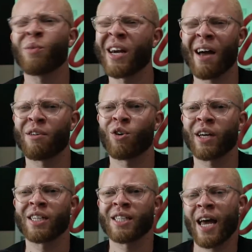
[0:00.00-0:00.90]
We're not even gonna
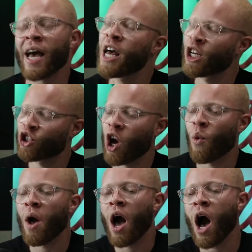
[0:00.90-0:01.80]
get into that.
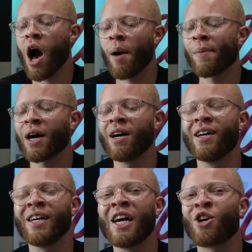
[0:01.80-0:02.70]
So
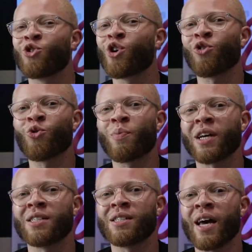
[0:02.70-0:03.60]
you go through
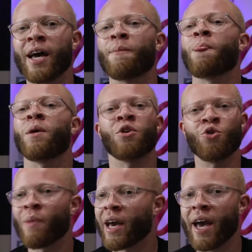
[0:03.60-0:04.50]
Pixie Set,
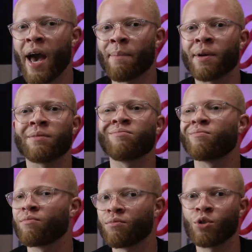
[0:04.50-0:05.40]
you make it happen,
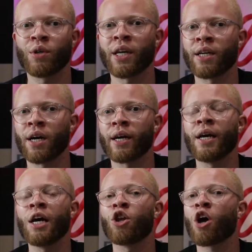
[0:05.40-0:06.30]
you get it done.
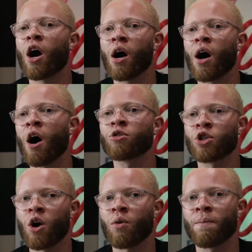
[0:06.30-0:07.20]

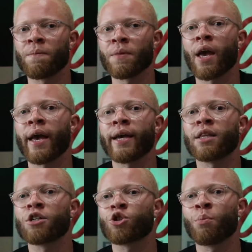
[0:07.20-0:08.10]
Also, it
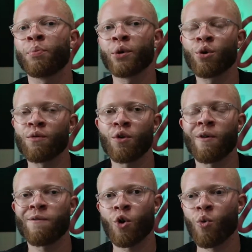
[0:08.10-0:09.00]
looks beautiful
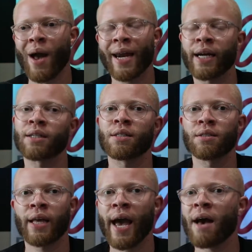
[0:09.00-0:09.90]
for weddings.
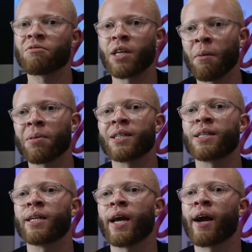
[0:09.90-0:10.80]
They have templates
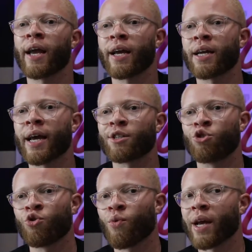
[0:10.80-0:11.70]
in there. It connects
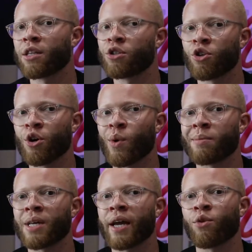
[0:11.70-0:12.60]
directly through your
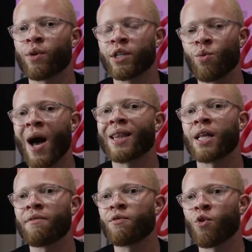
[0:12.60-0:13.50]
website. The reason why I
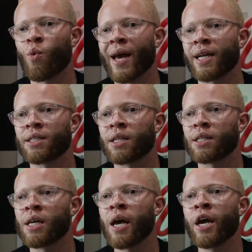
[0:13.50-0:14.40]
love it for weddings
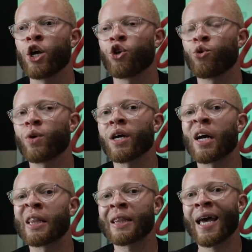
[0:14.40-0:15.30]
is you can
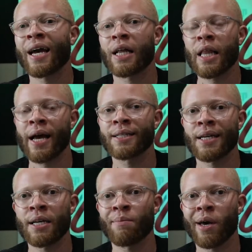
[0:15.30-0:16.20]
collect clients'
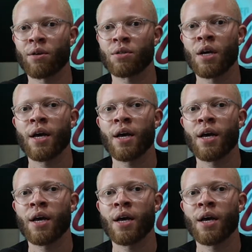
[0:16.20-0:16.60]
emails.